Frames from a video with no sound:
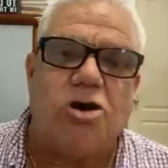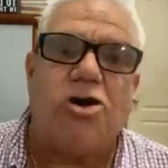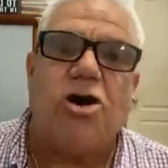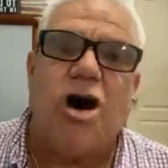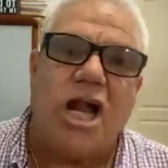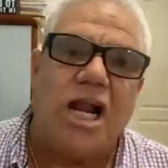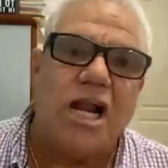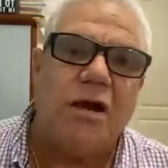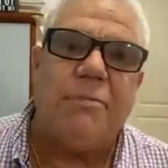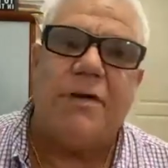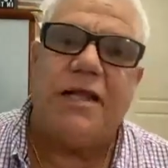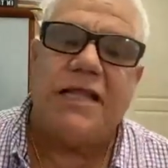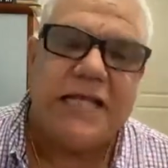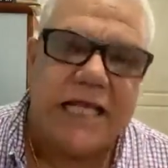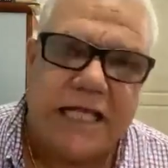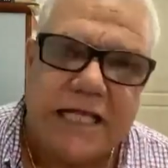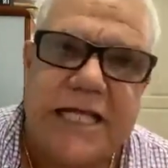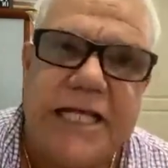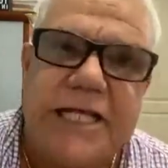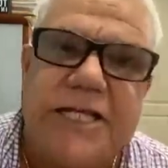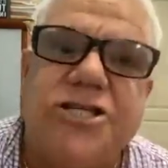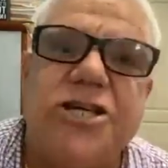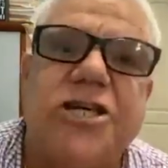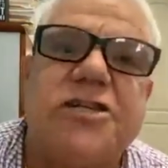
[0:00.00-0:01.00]
was so gullible
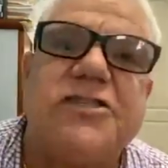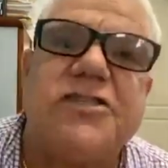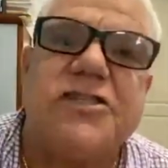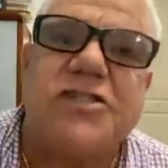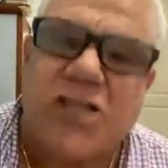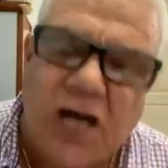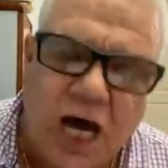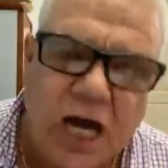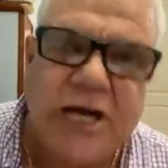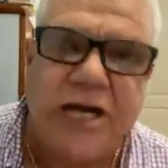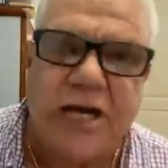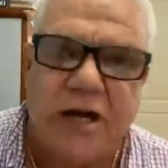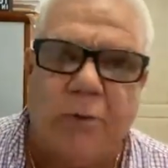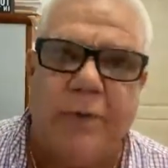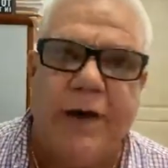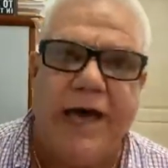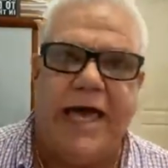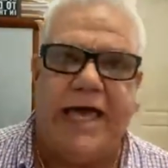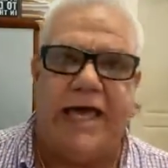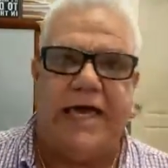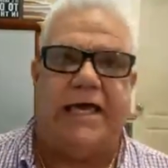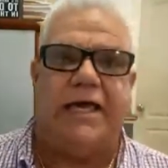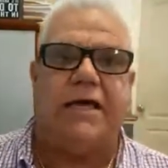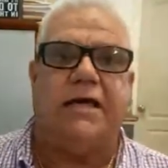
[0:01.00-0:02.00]
that they just sign
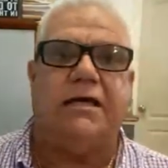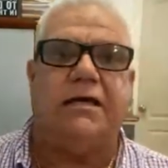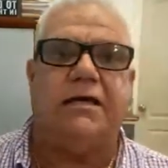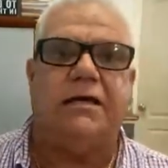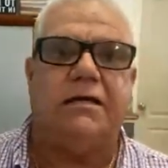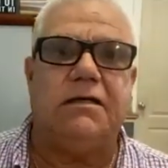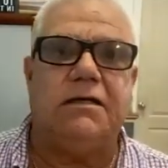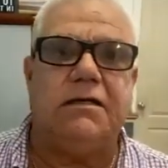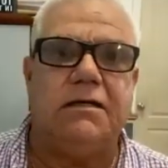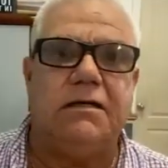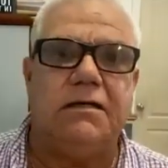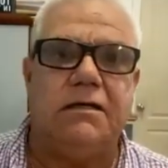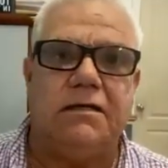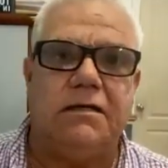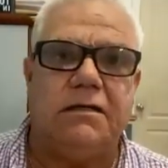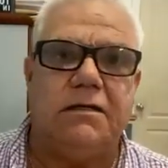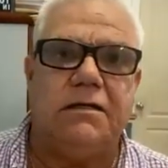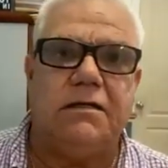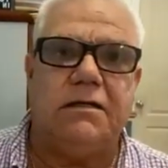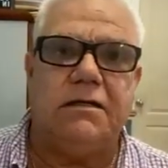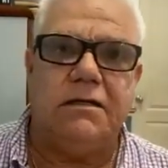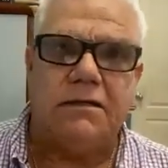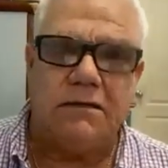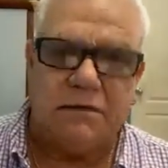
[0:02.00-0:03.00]
away
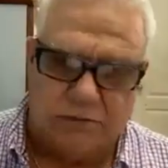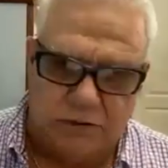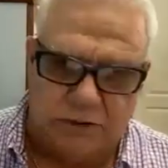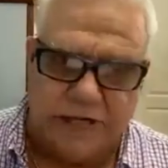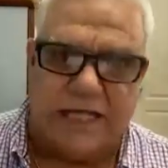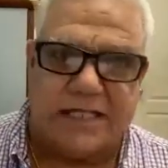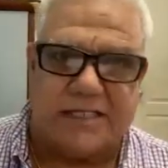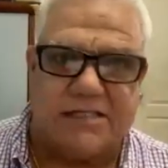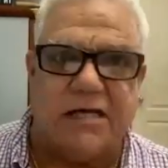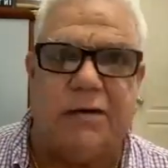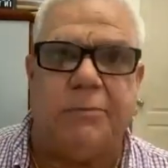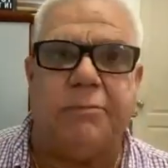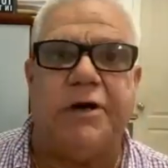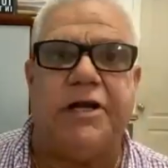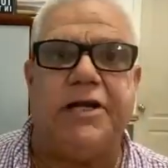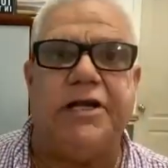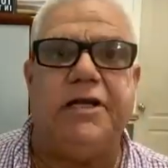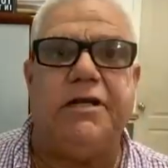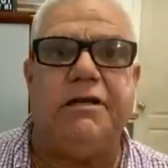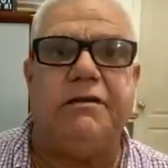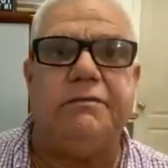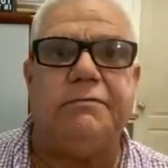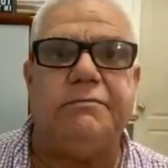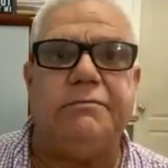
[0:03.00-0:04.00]
to get some
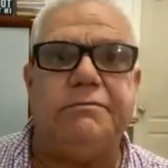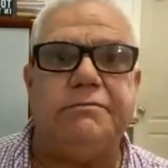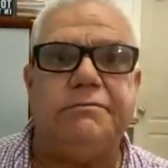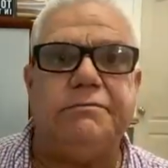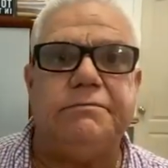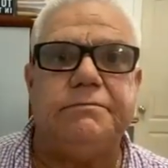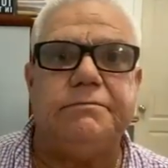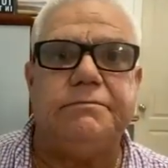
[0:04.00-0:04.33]
money.